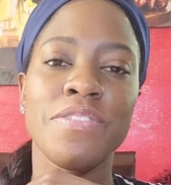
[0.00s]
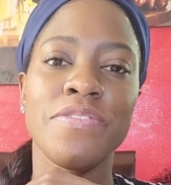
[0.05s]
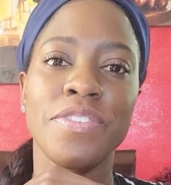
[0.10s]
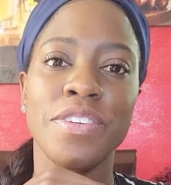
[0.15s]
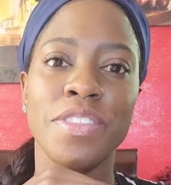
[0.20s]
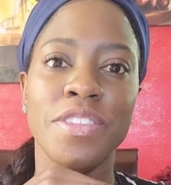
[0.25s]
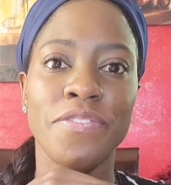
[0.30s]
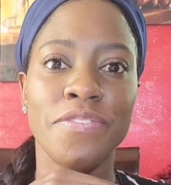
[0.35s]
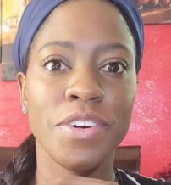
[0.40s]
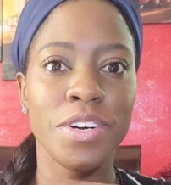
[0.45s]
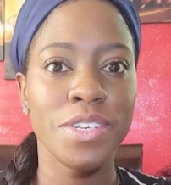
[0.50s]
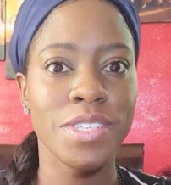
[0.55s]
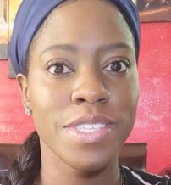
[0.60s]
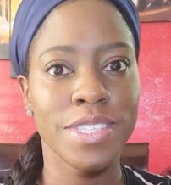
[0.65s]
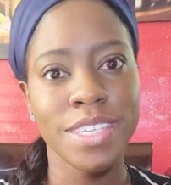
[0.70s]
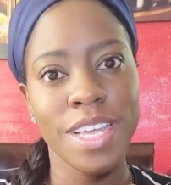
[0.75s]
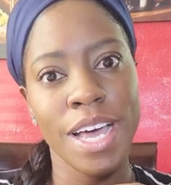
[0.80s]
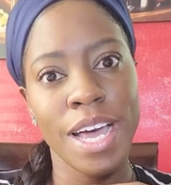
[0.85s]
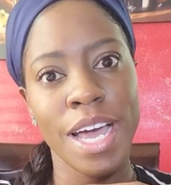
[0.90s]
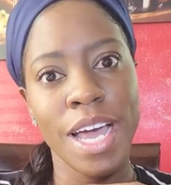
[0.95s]
for the first
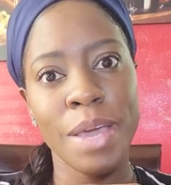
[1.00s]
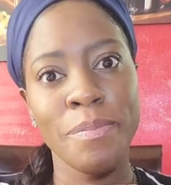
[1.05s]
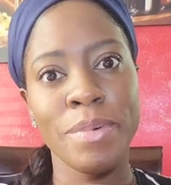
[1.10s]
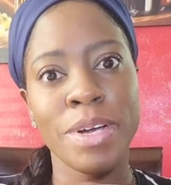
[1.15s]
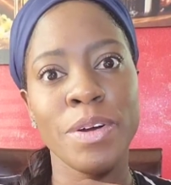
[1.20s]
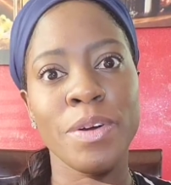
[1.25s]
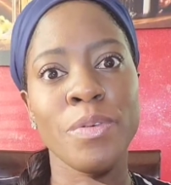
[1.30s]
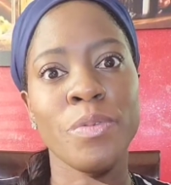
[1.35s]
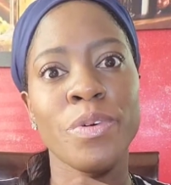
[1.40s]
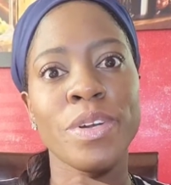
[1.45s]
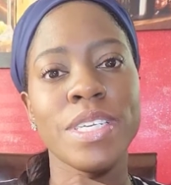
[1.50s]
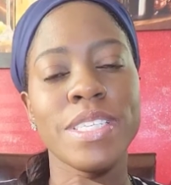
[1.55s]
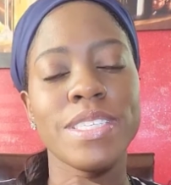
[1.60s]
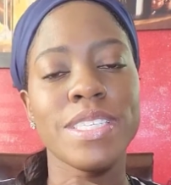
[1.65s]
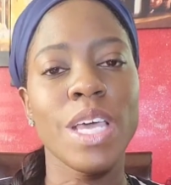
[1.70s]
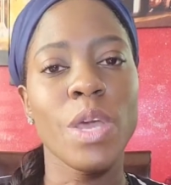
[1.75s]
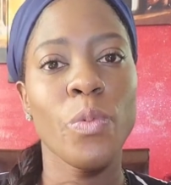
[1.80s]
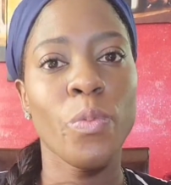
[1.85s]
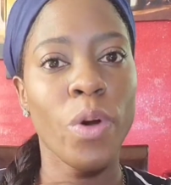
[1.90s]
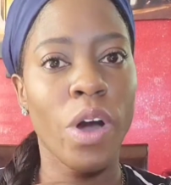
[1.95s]
time, I want to
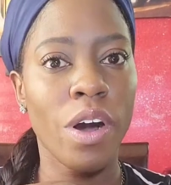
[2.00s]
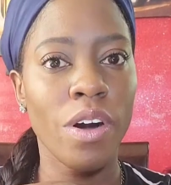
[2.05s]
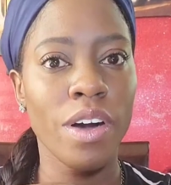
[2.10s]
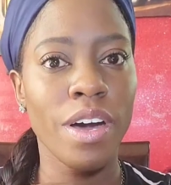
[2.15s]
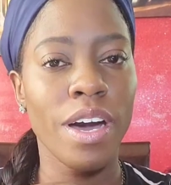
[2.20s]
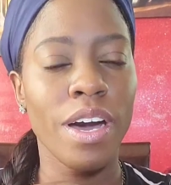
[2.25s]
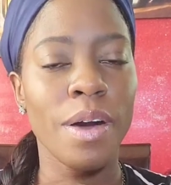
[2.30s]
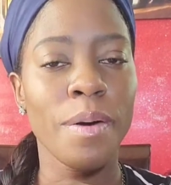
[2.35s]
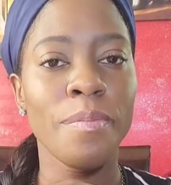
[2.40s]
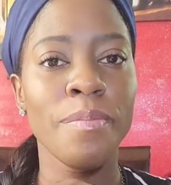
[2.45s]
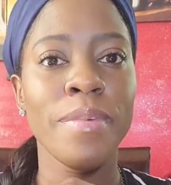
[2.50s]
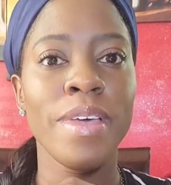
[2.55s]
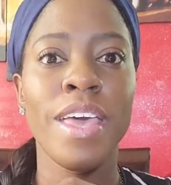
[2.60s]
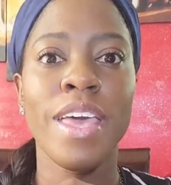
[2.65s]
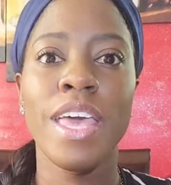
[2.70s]
say welcome.